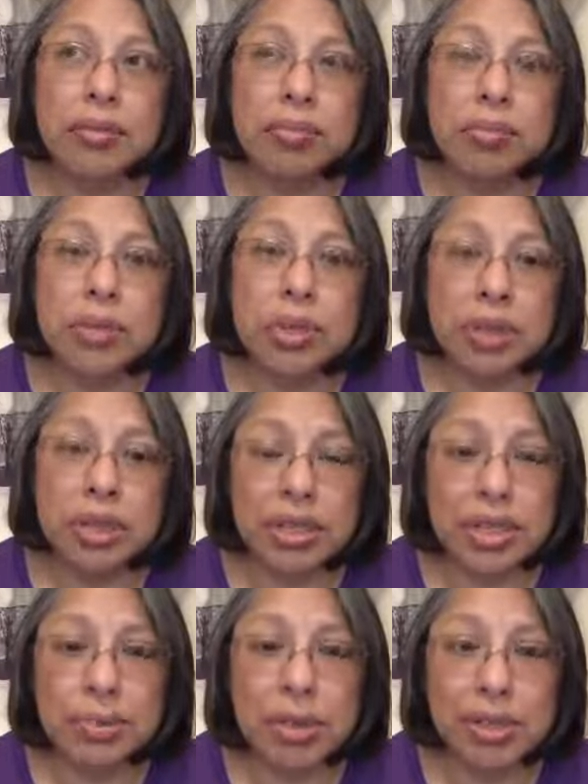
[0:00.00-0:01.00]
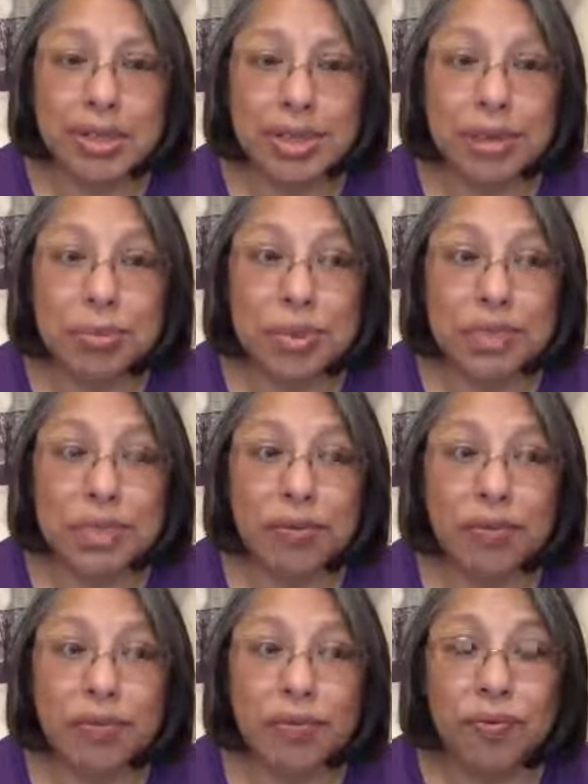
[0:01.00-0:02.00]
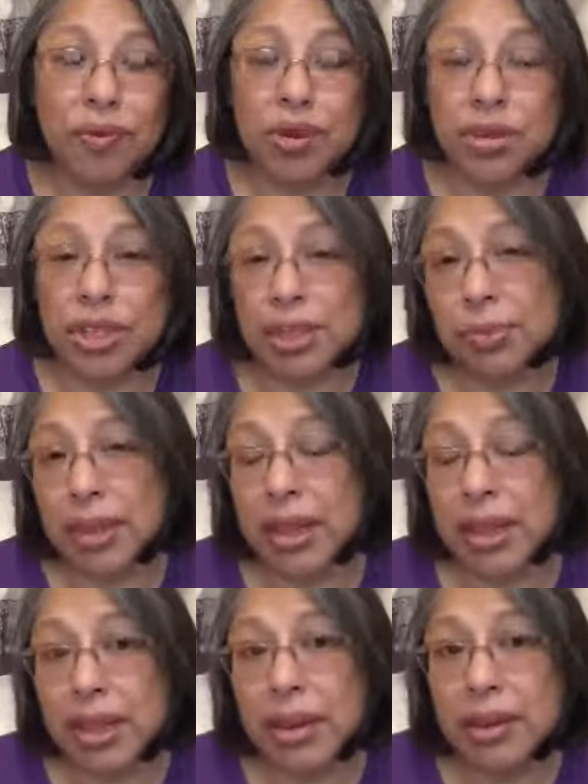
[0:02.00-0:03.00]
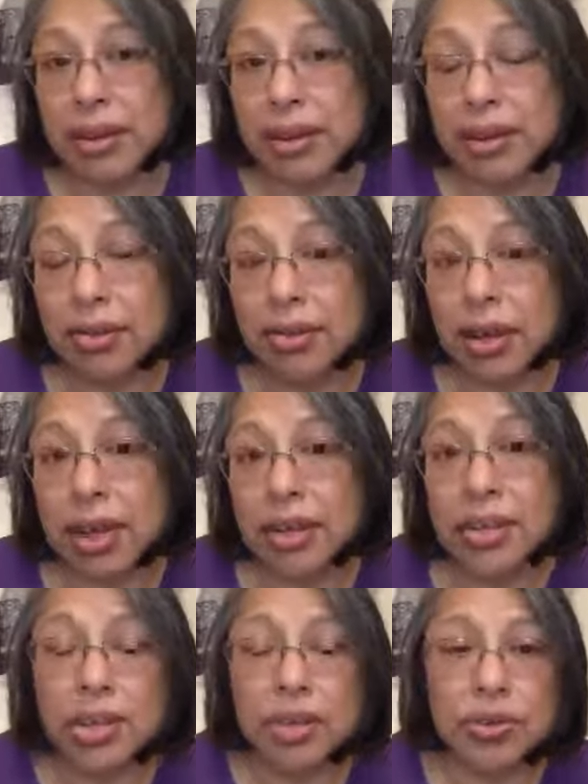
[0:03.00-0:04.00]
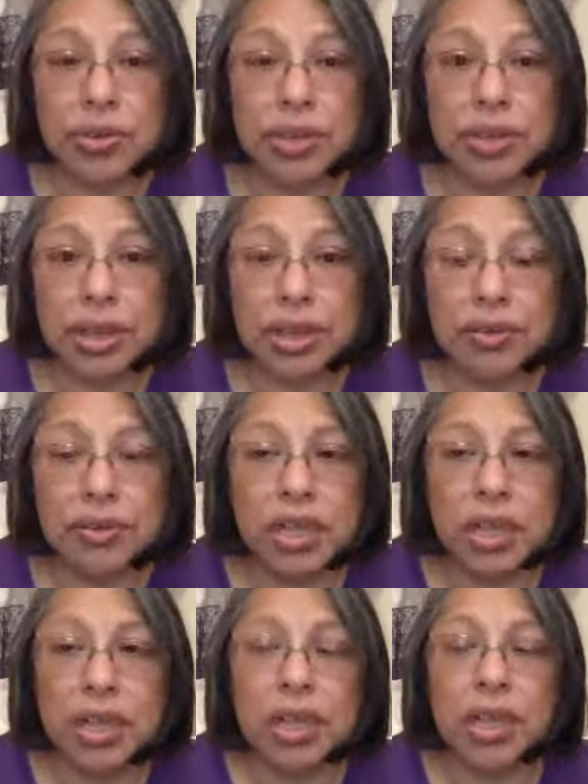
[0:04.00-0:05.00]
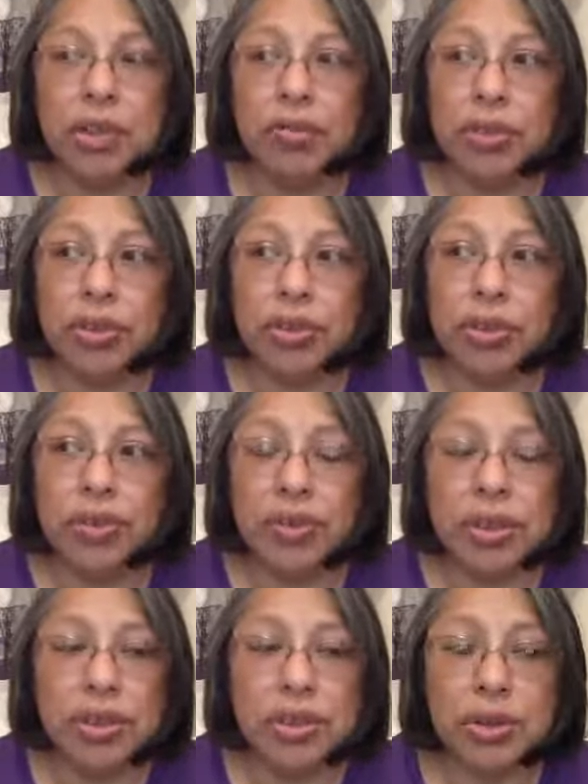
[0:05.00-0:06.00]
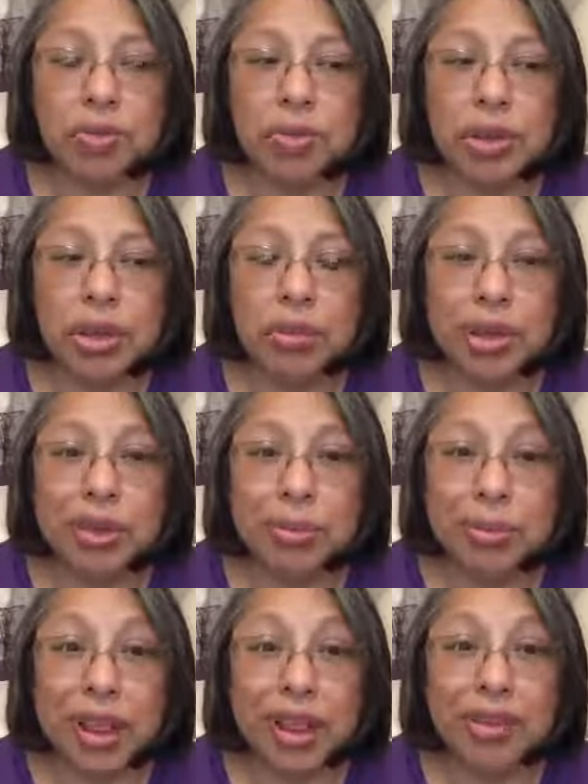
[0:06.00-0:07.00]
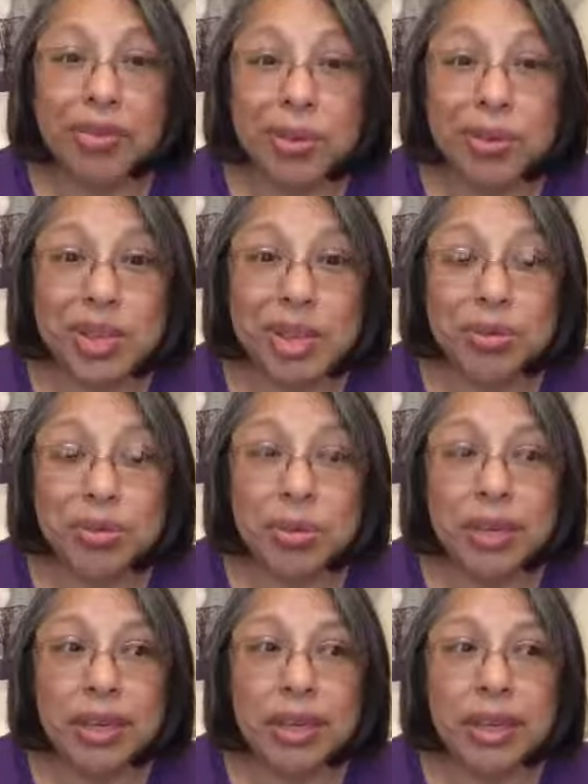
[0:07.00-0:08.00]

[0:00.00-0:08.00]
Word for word: do it in small steps if you're just beginning, right, to use your gift. For those of us who have been around the block a few times with it,